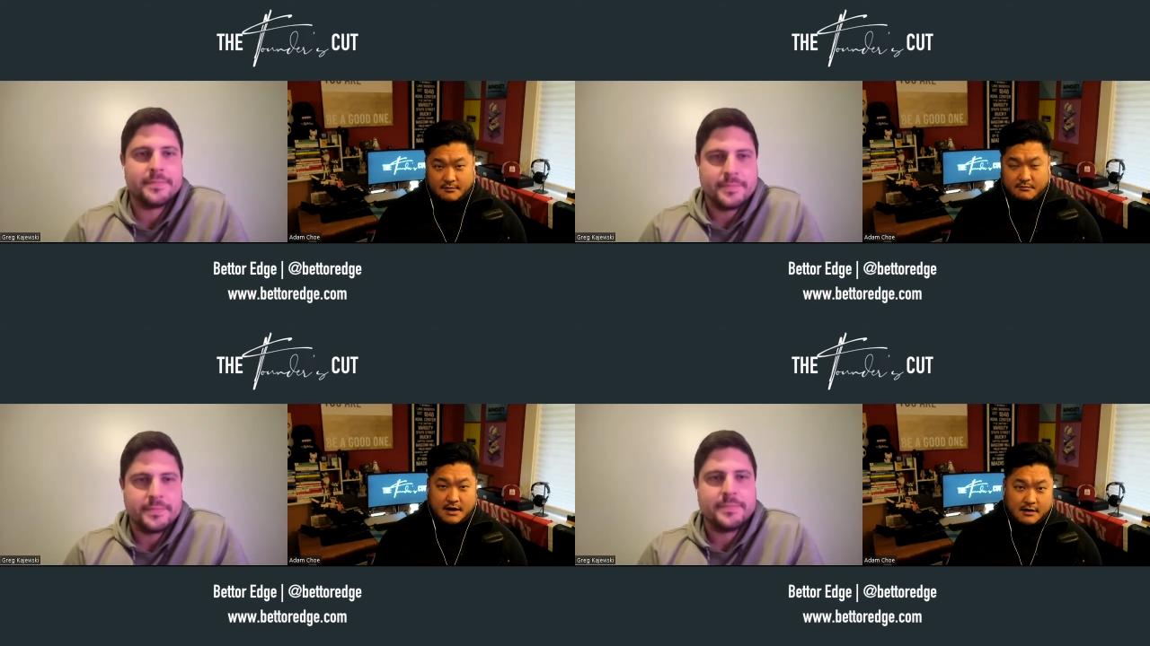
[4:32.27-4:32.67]

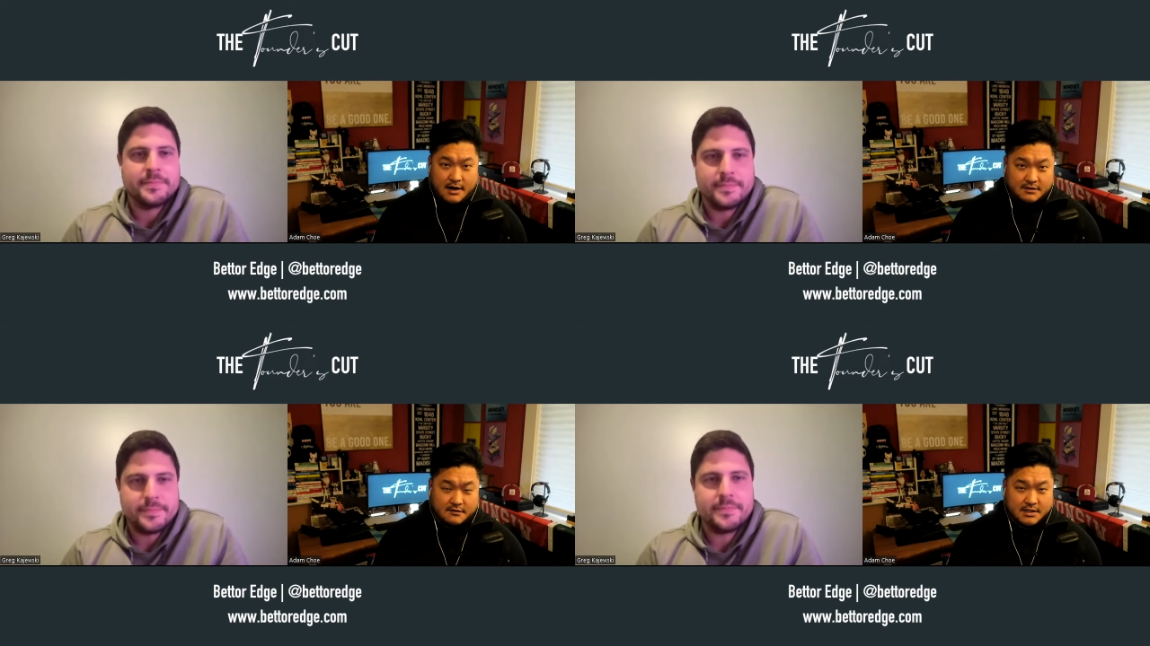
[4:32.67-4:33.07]

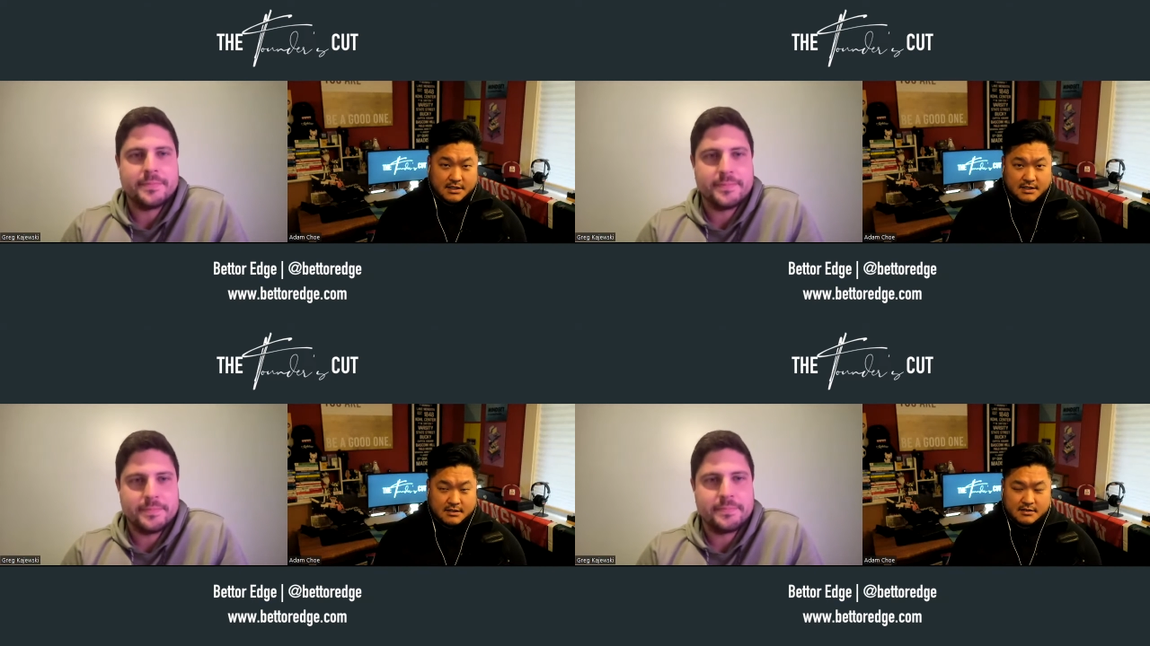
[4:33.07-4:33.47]
Speaker 1: BetterEdge
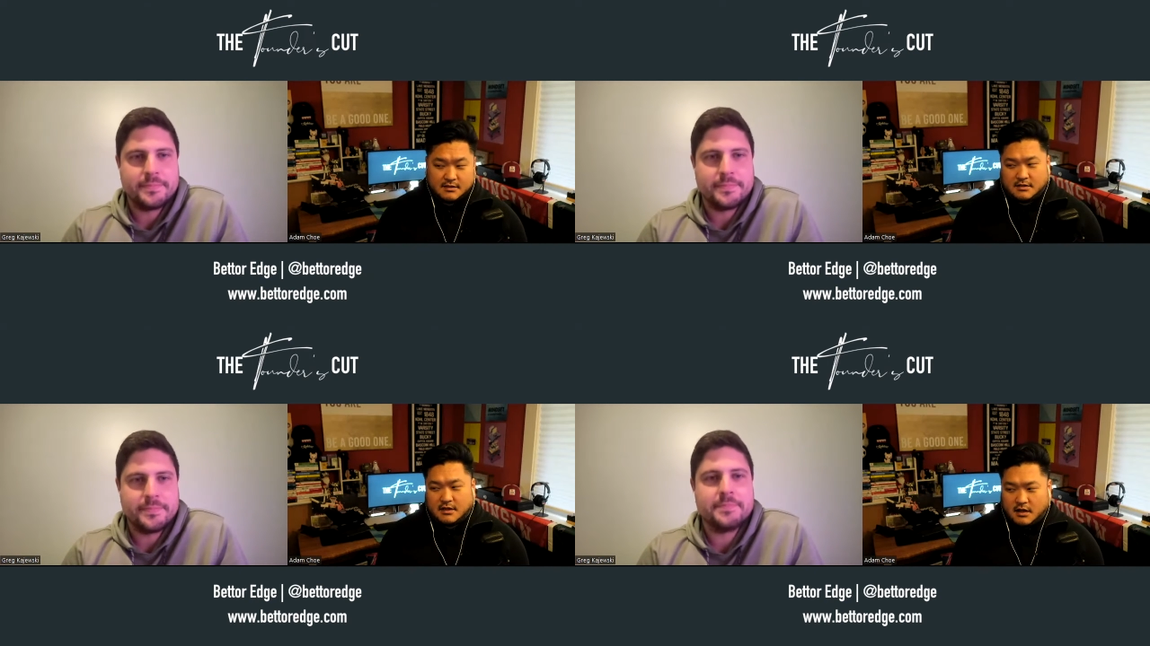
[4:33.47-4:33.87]
versus
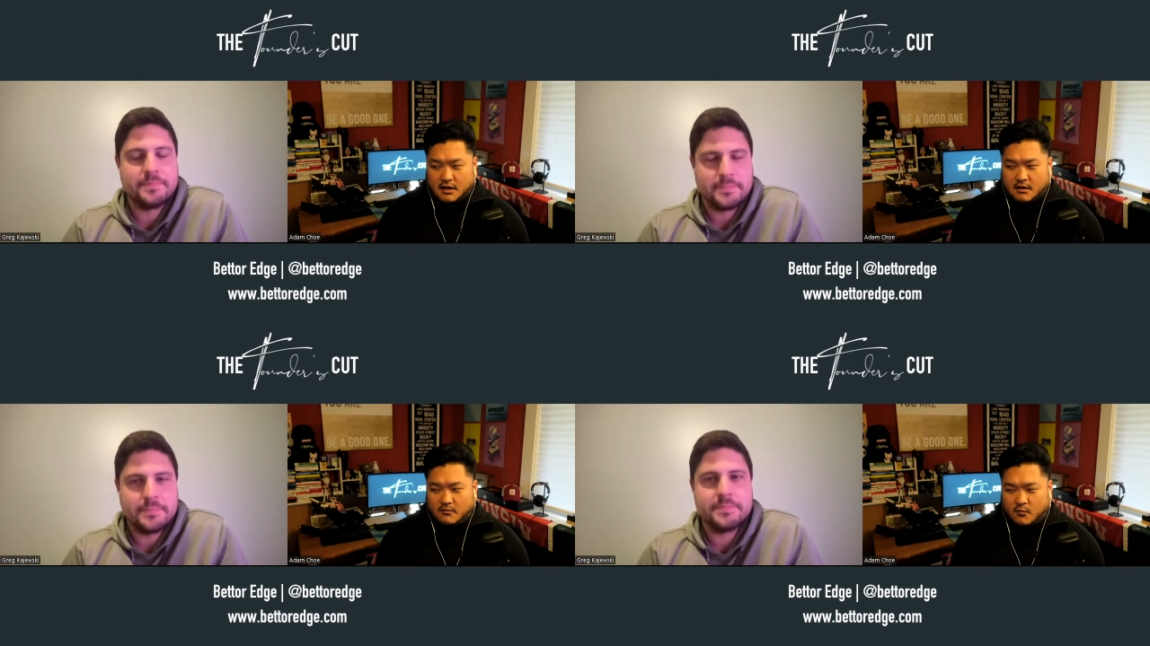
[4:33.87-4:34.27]

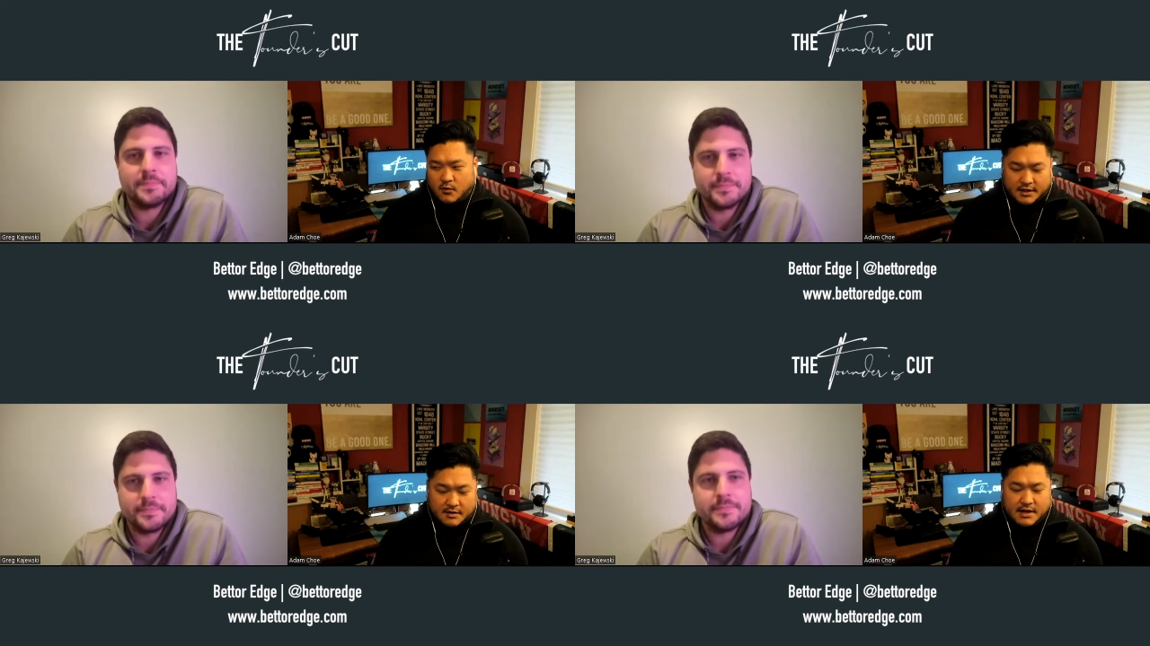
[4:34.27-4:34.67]
um, one
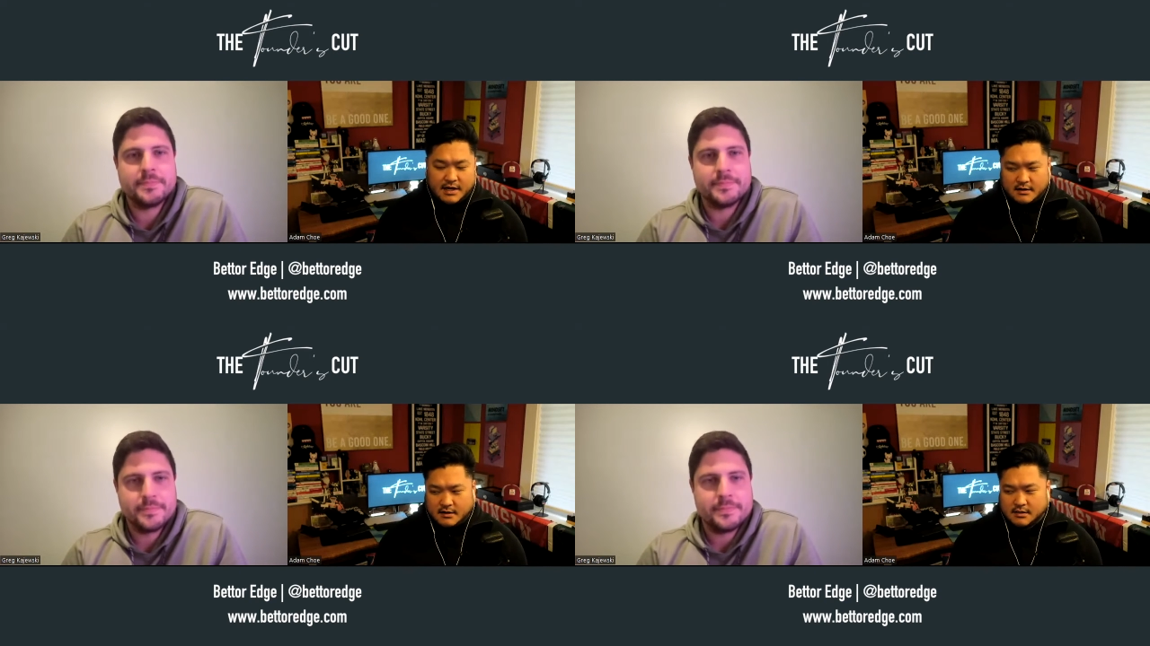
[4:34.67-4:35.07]
of the
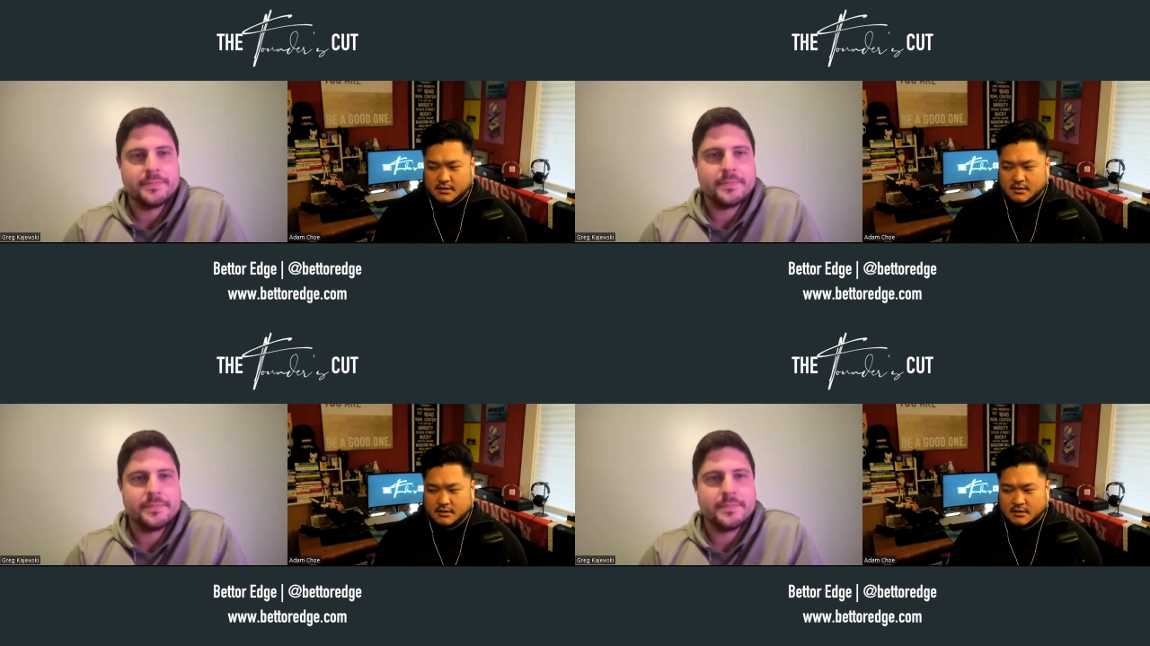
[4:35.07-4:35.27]
competitors.